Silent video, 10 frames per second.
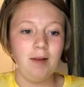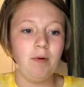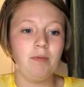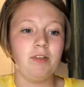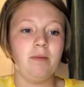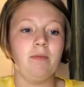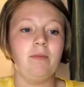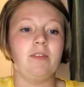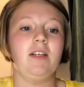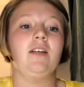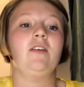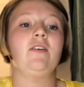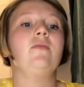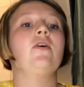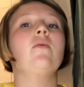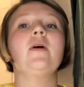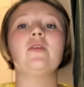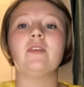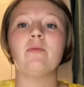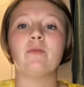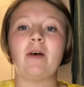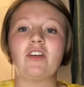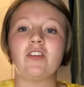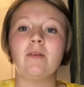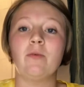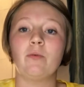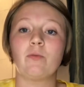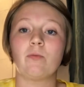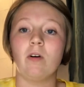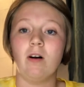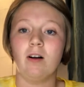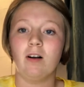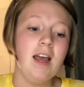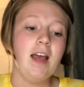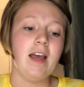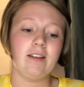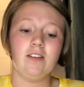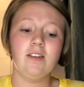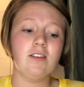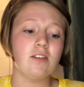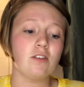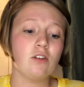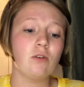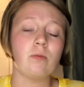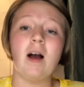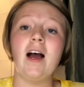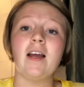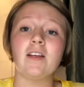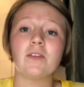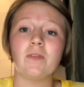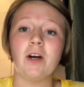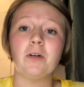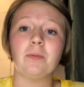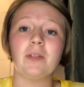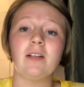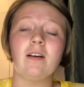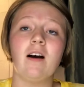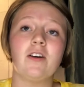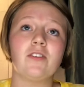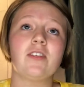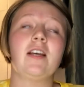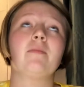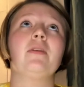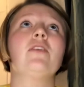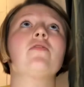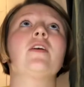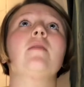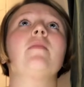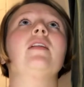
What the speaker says: up to him and was like, "You know what you did with Bathsheba was wrong." And this is his cry, his final plea to God, just saying, "Please forgive me.